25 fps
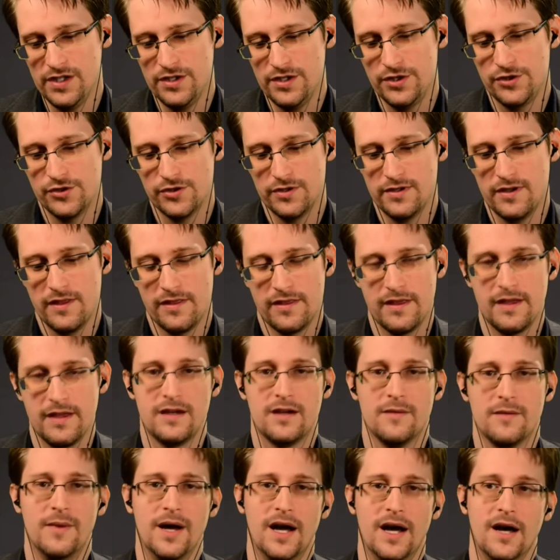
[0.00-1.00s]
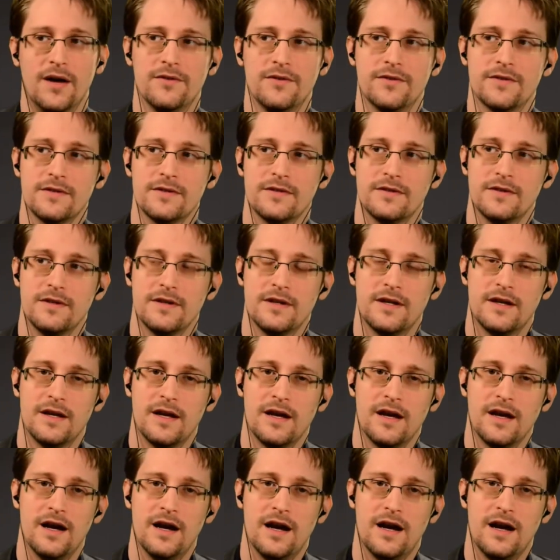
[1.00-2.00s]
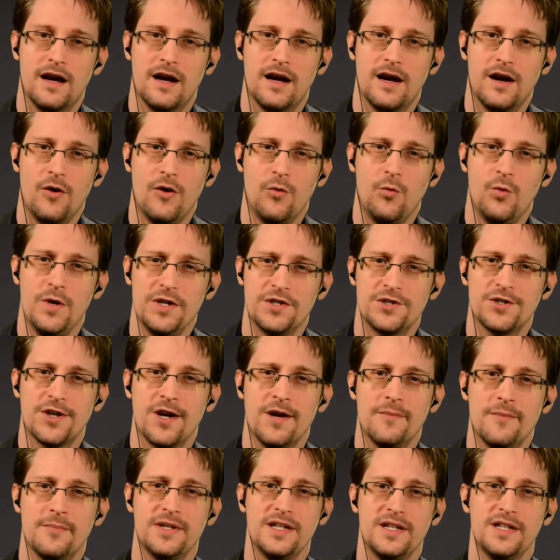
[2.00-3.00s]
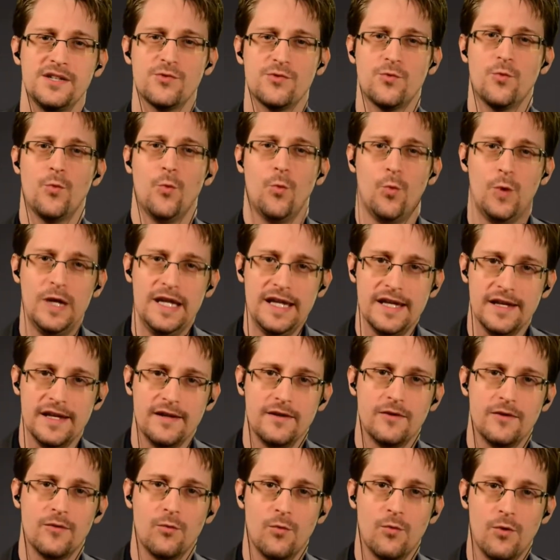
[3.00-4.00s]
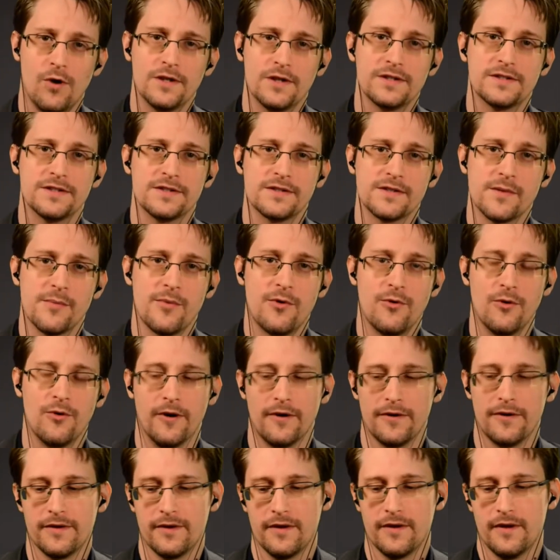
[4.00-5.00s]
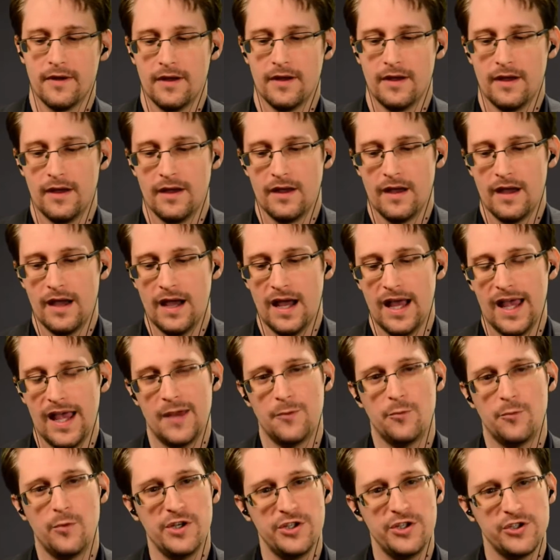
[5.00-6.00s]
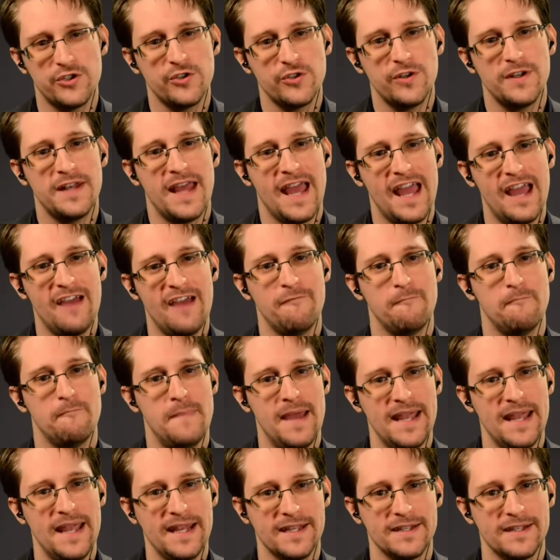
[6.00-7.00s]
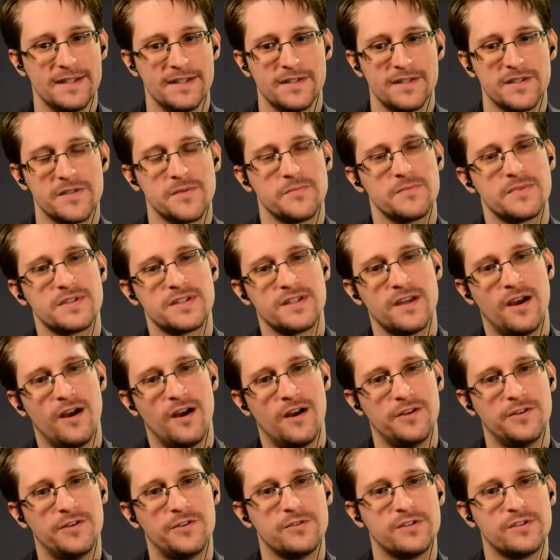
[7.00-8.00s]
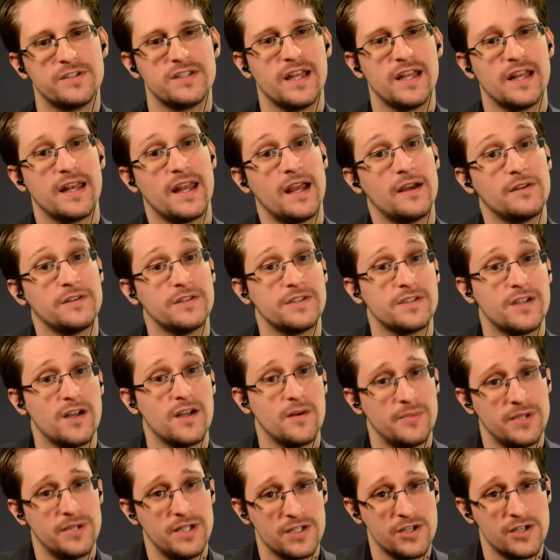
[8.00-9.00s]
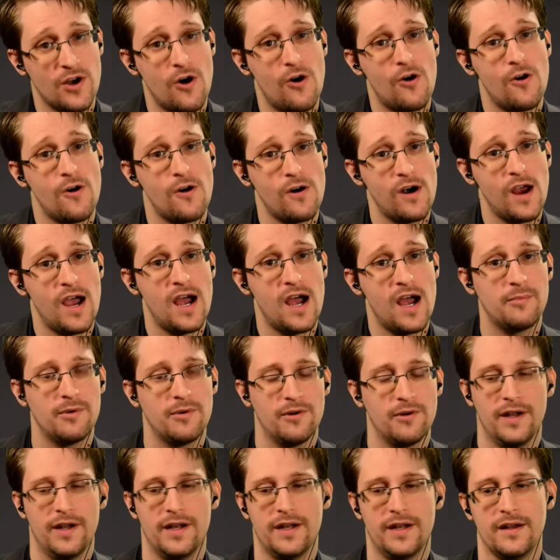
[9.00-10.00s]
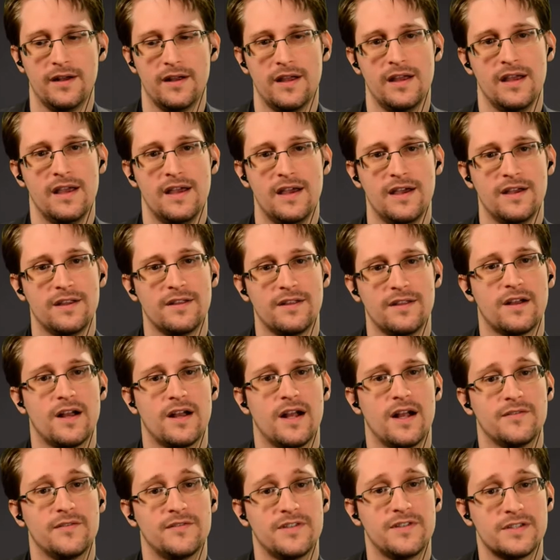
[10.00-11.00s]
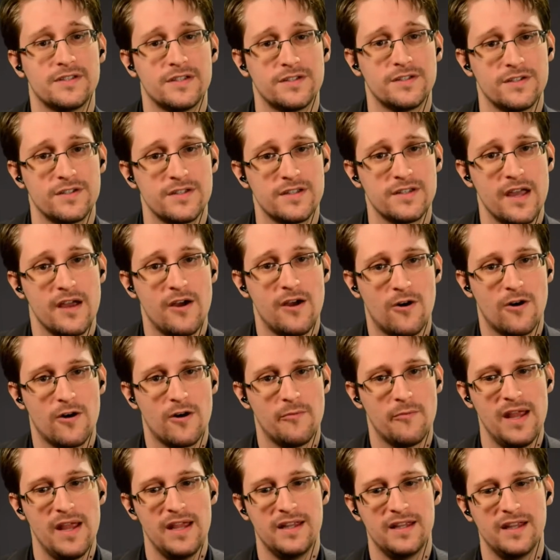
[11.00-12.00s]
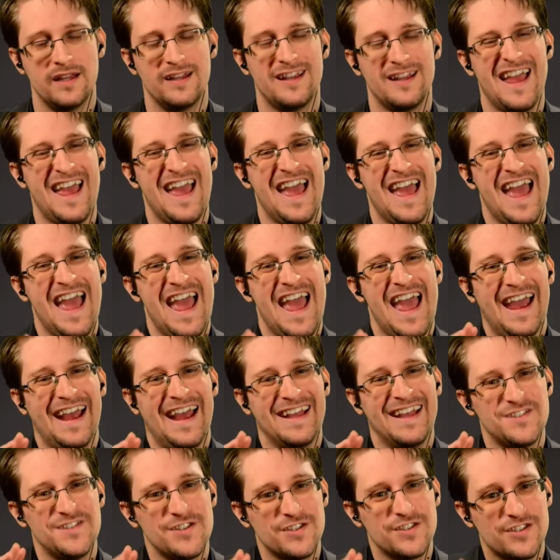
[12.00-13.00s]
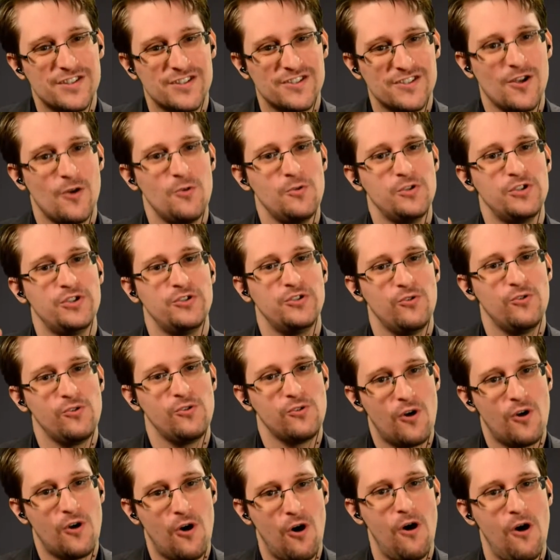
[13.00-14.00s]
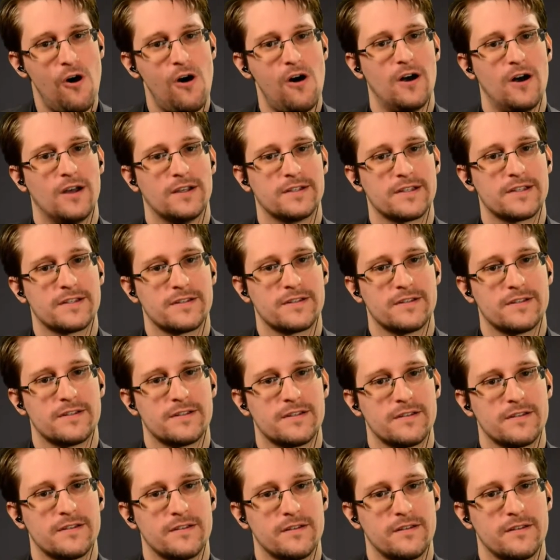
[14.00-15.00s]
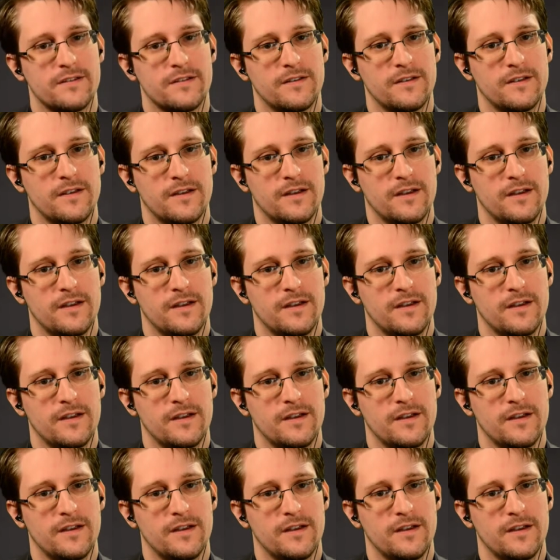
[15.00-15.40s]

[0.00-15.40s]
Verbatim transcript: we should think about which companies we want to support. And we should have mechanisms to understand how these companies are operating, the kind of decisions they are making, and the social costs